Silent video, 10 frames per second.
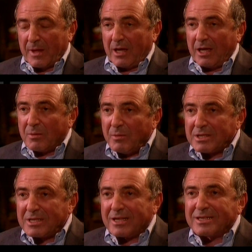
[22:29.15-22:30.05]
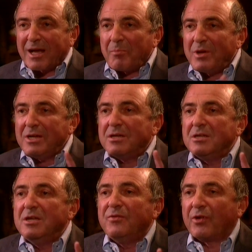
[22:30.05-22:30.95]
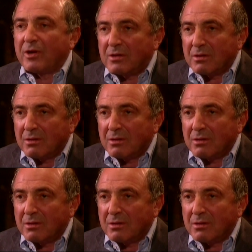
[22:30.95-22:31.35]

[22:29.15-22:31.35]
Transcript: It means that it's completely different